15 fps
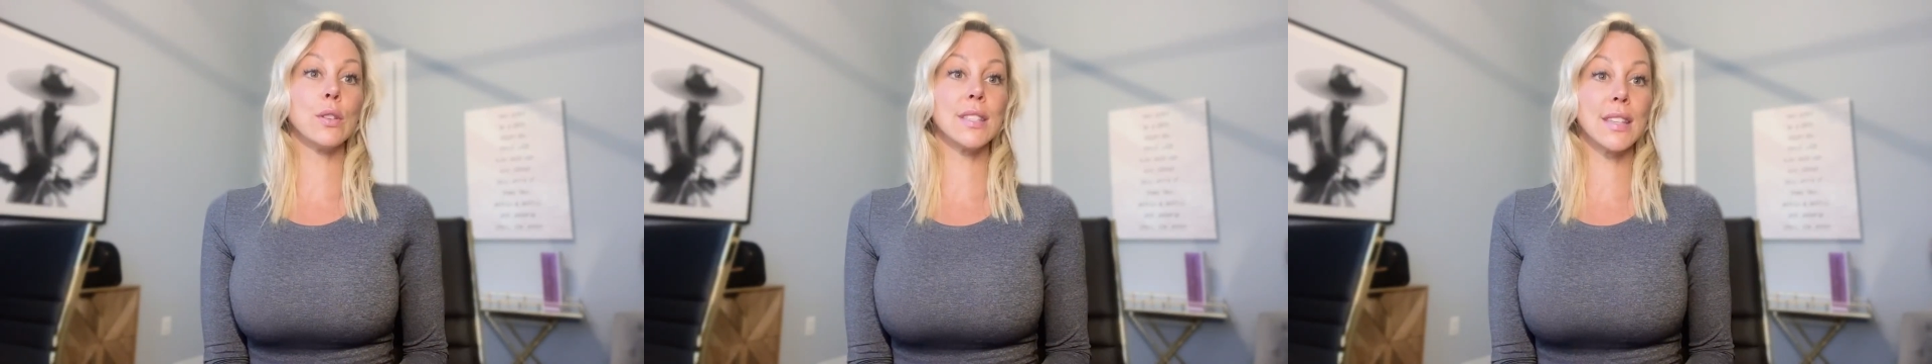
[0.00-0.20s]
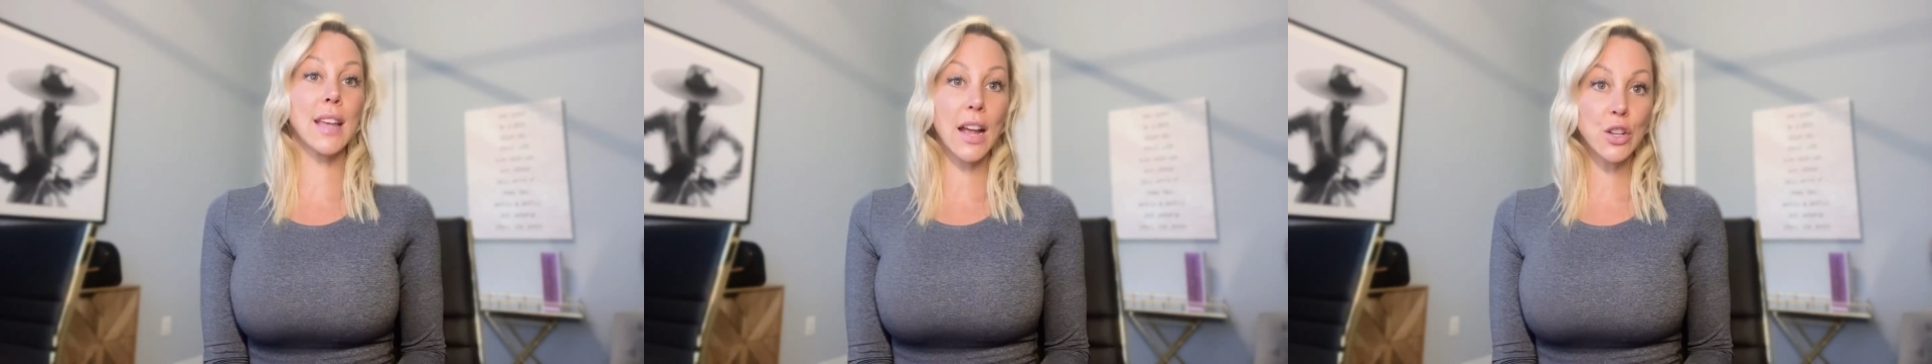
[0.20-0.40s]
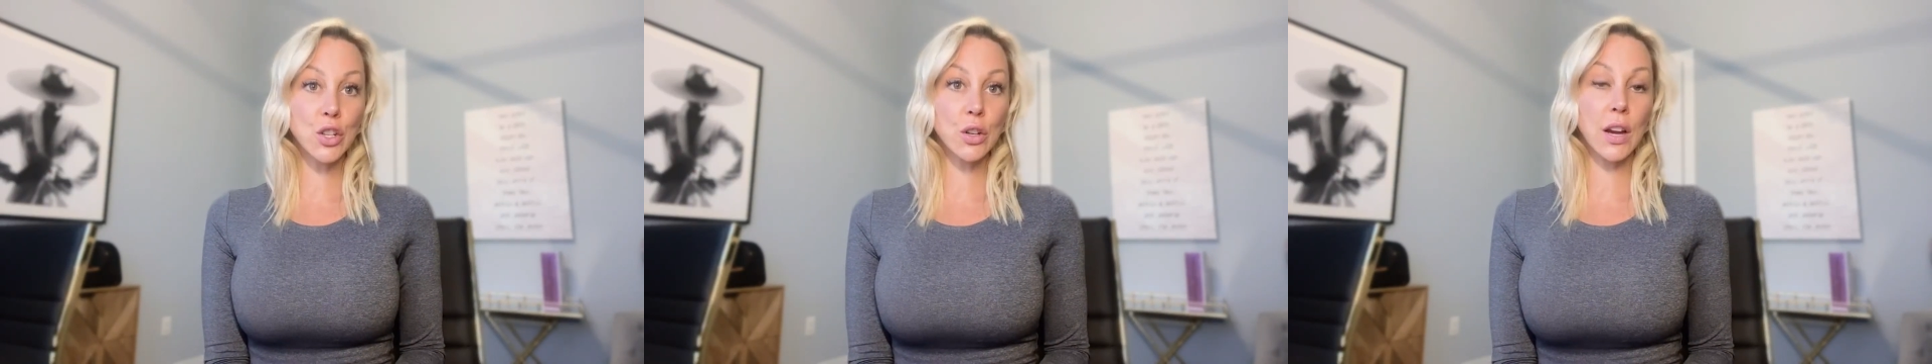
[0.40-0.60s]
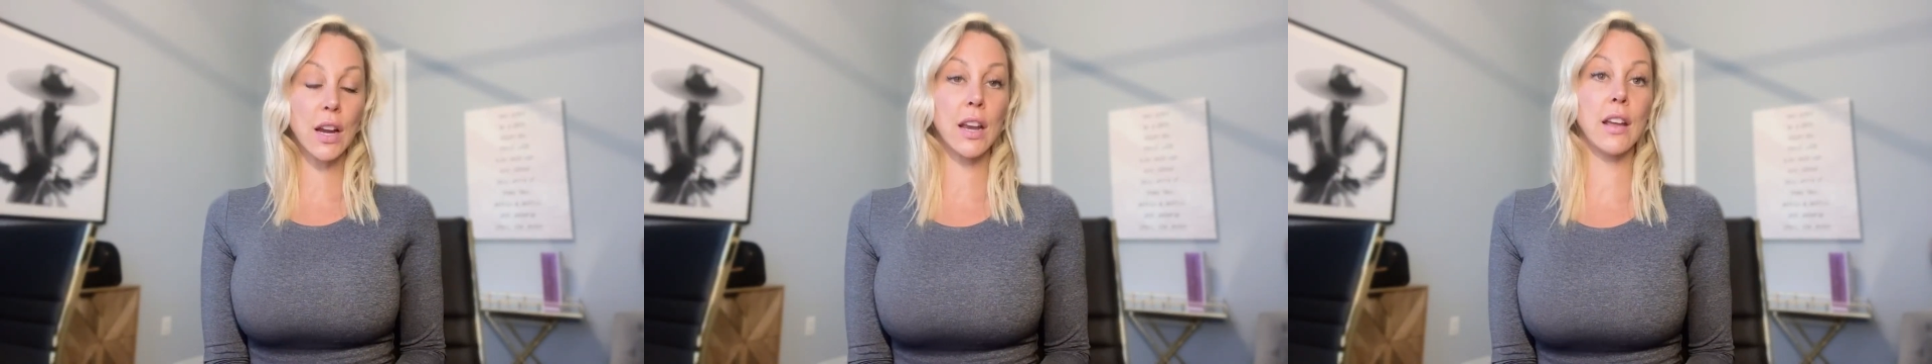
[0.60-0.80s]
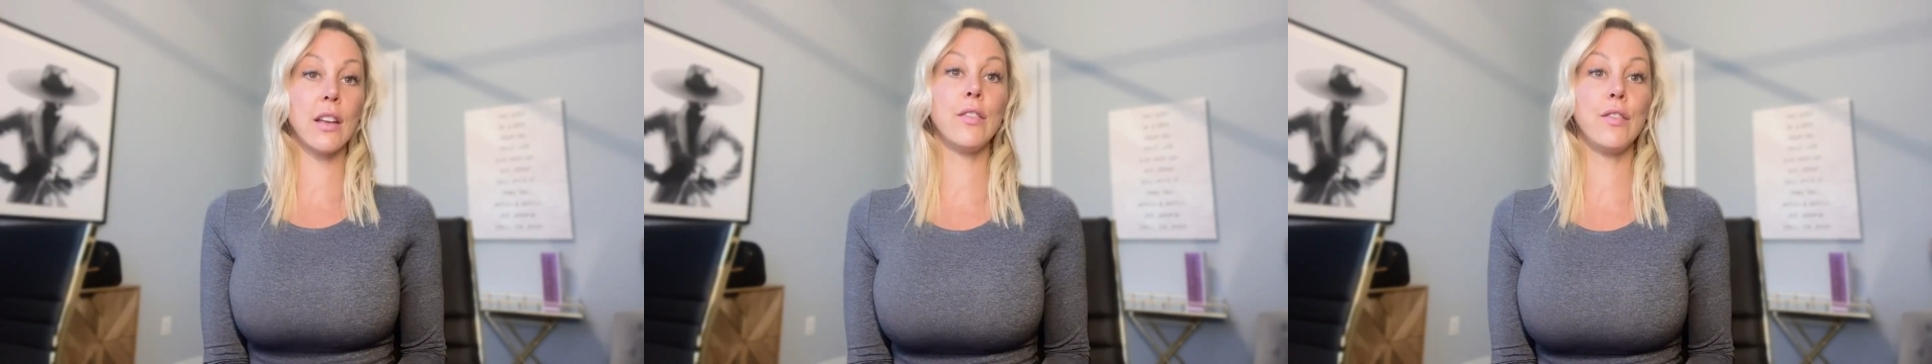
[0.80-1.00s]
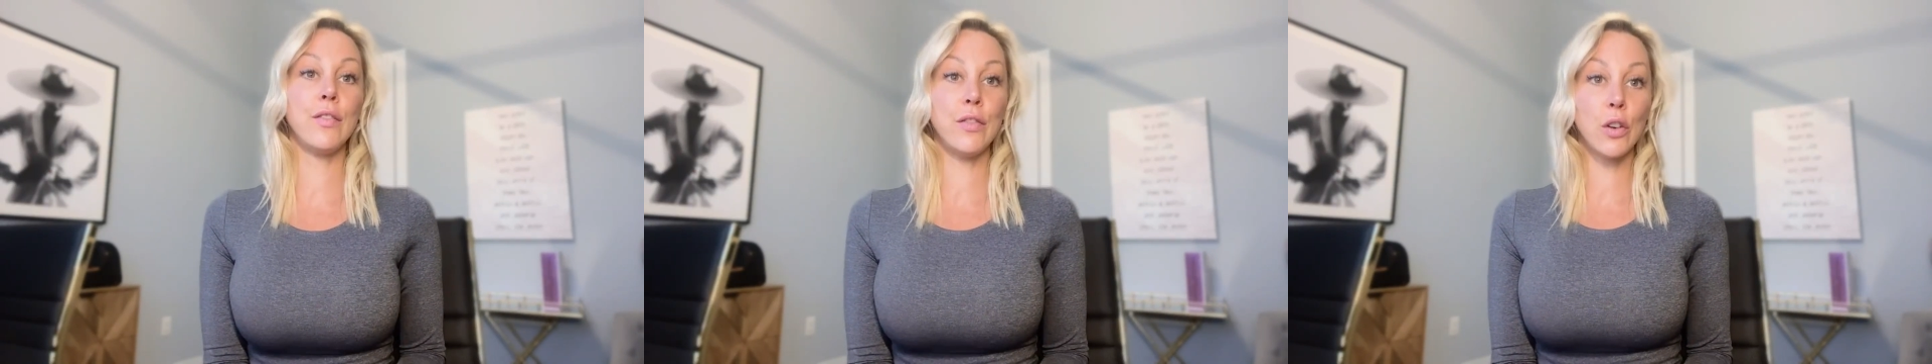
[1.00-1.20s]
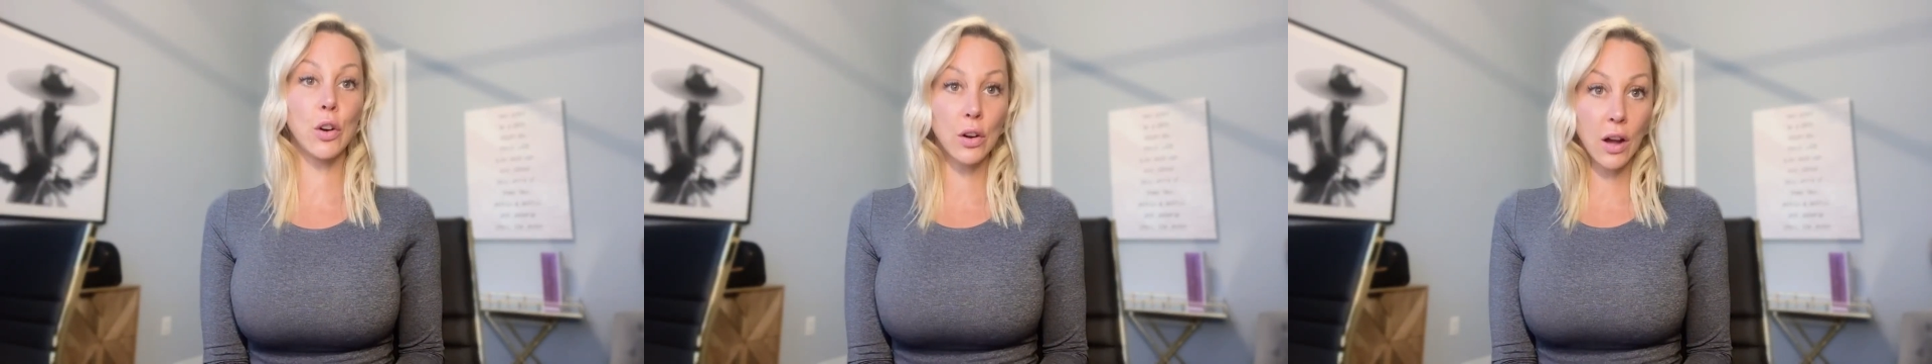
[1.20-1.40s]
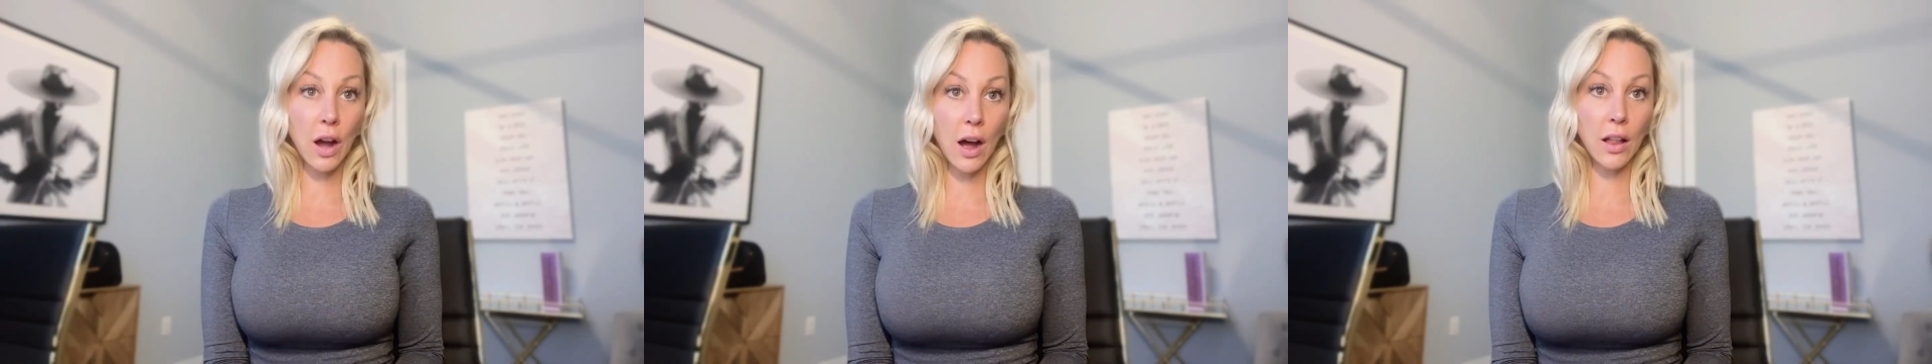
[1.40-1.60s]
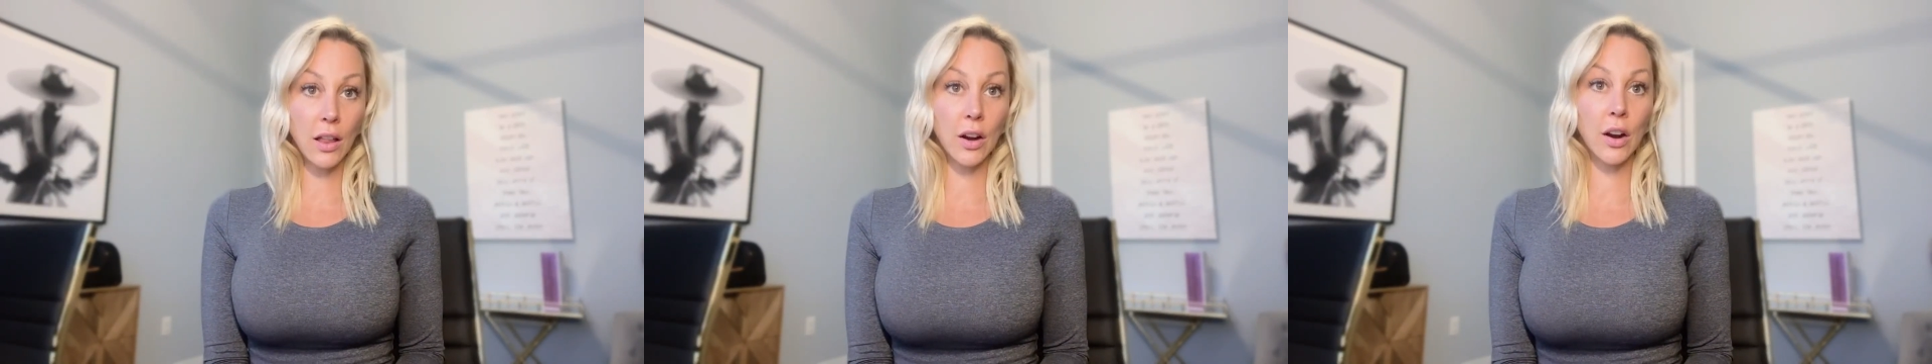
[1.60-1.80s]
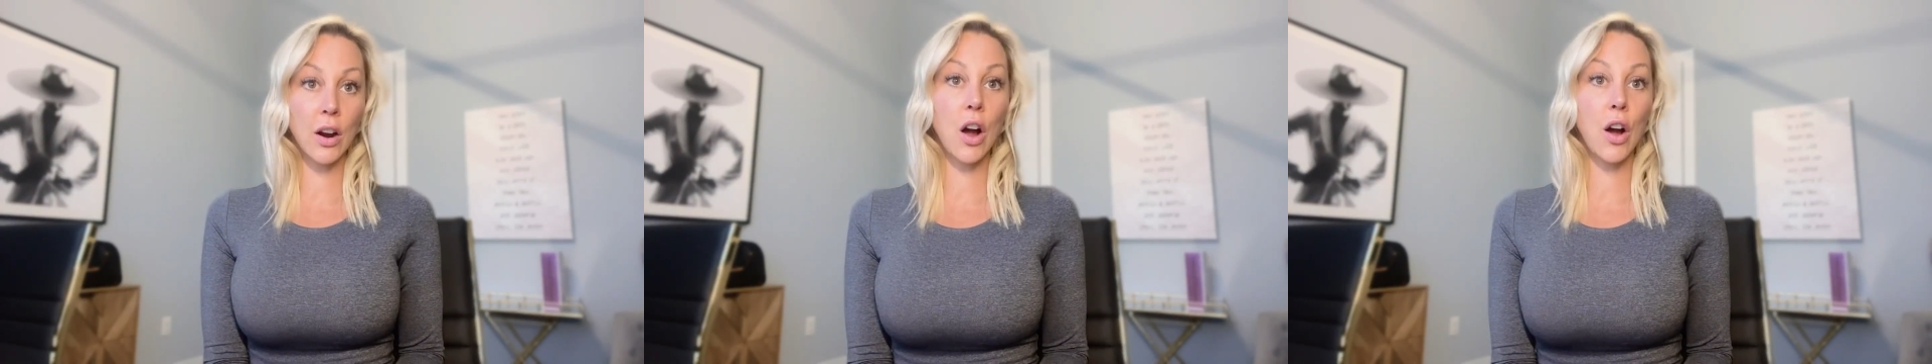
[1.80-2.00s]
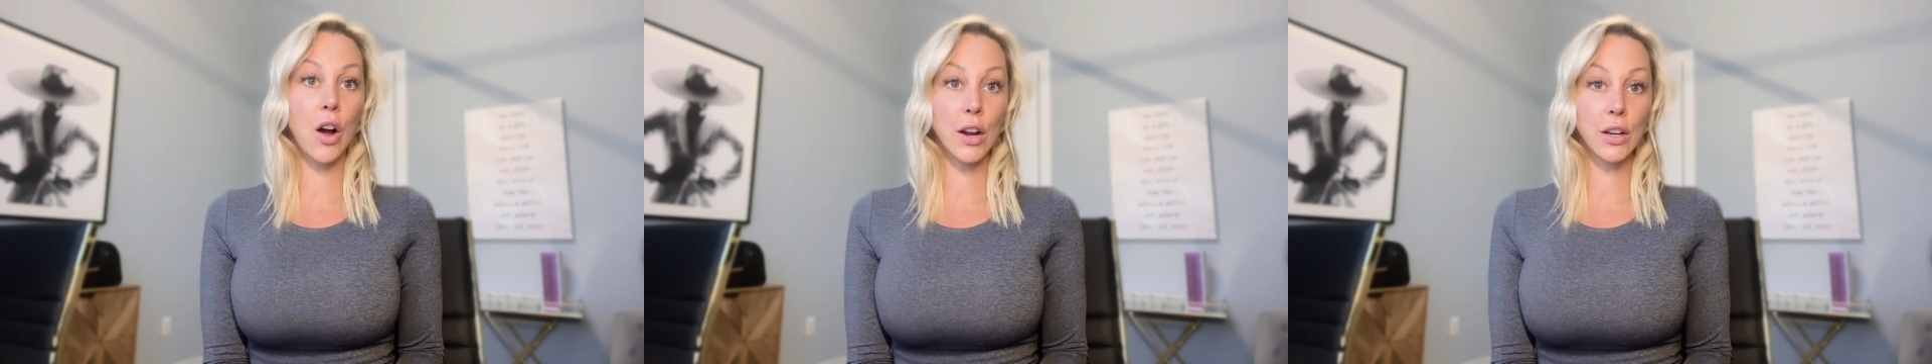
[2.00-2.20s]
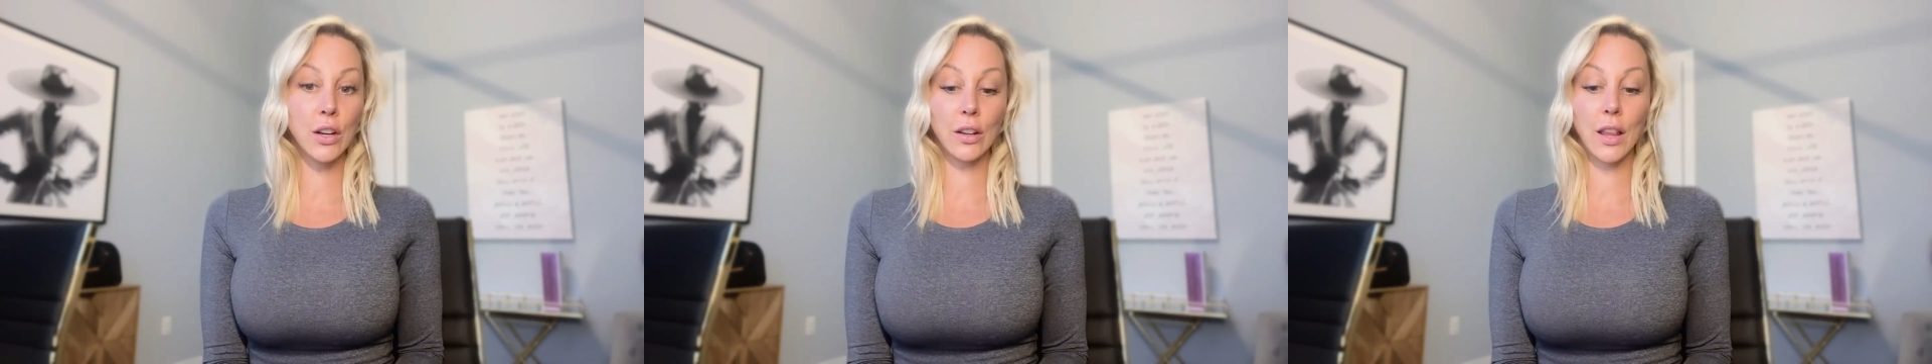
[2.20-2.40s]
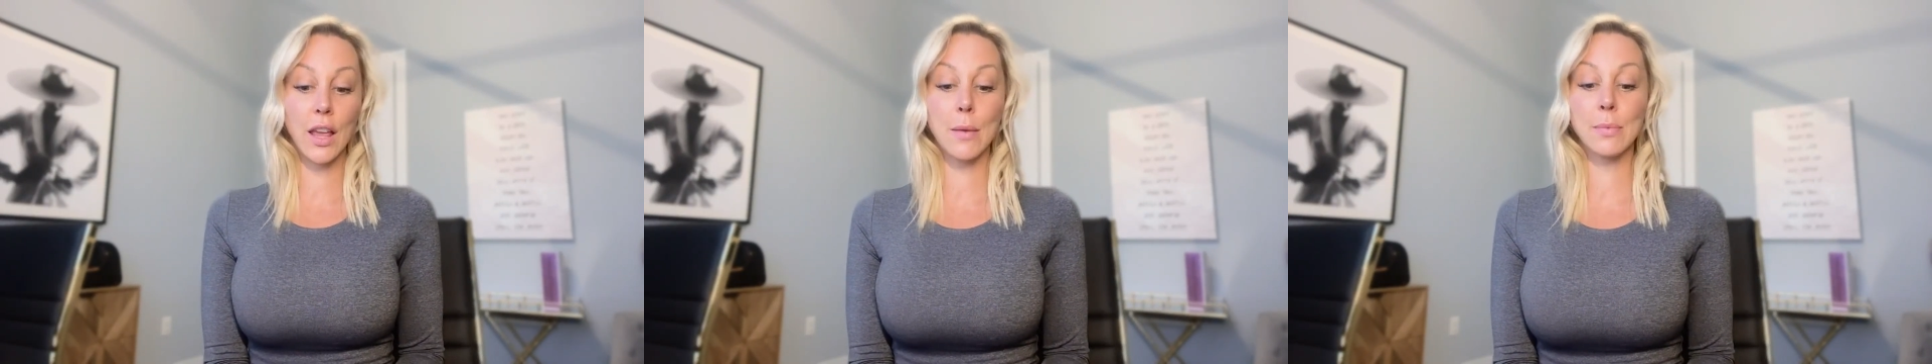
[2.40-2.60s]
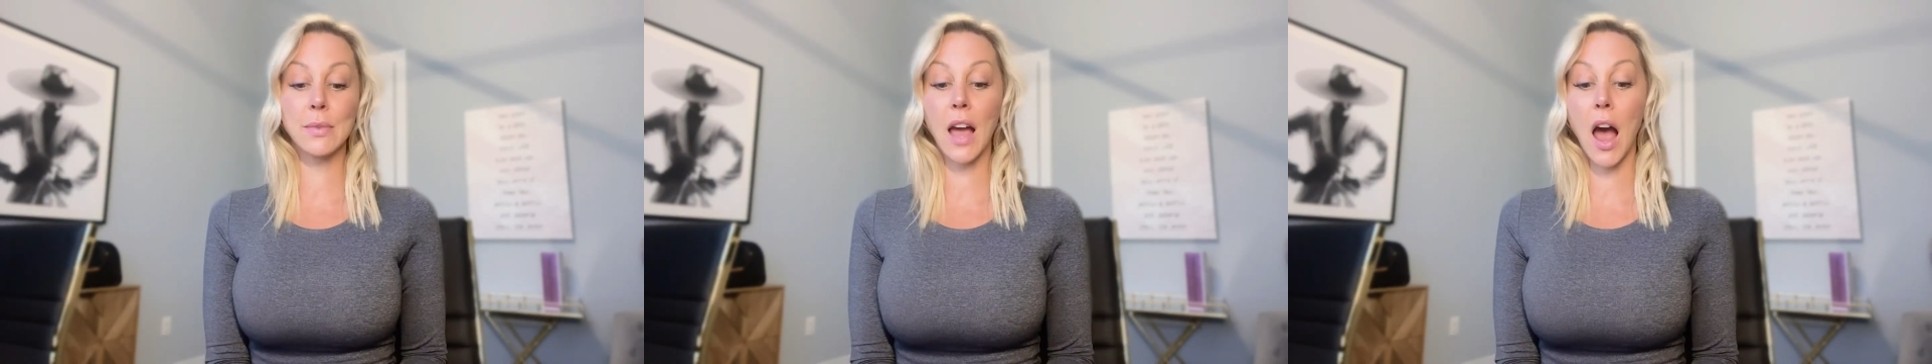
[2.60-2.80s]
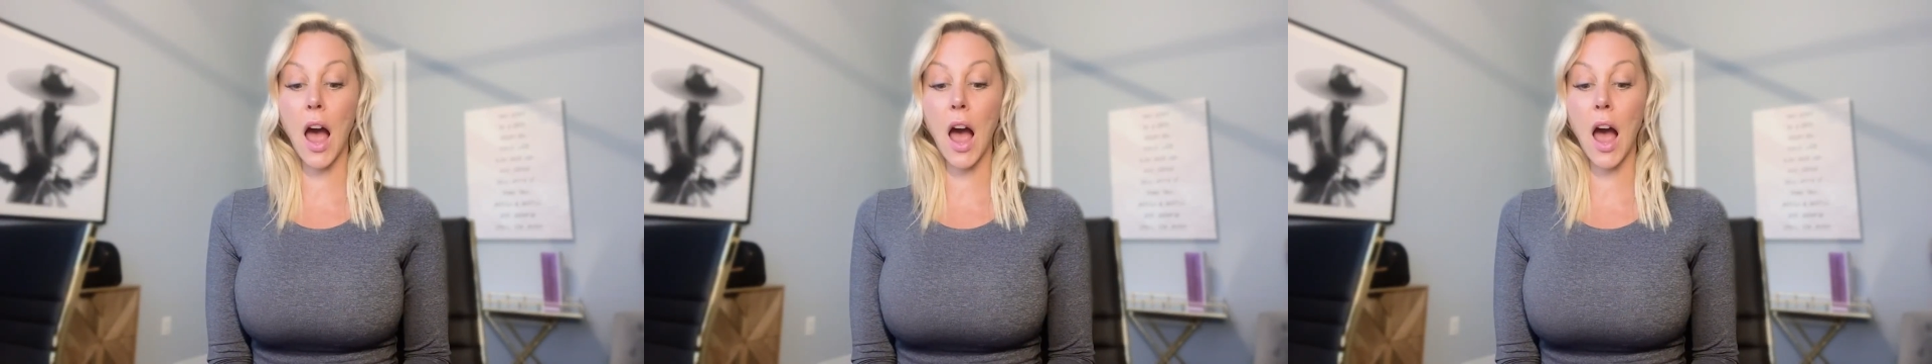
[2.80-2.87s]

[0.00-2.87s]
saturated full color on your lips,